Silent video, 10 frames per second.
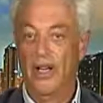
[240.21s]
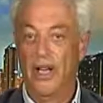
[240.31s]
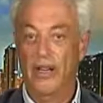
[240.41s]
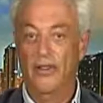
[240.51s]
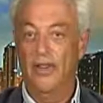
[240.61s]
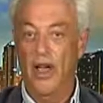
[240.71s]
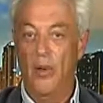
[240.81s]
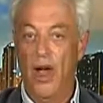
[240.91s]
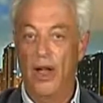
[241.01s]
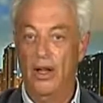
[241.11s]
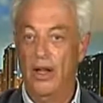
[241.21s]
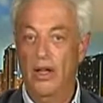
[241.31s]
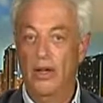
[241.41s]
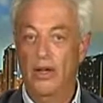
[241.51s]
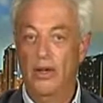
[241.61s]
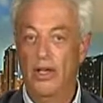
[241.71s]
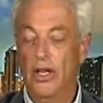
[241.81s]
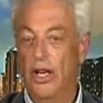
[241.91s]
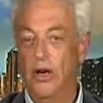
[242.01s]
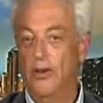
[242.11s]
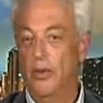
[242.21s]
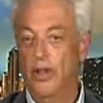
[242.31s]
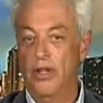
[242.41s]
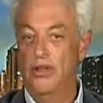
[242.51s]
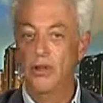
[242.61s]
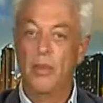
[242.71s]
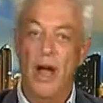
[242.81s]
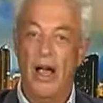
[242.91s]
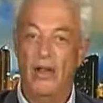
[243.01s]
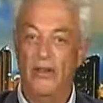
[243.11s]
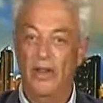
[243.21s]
And they say, well, you can hear us within 2 miles.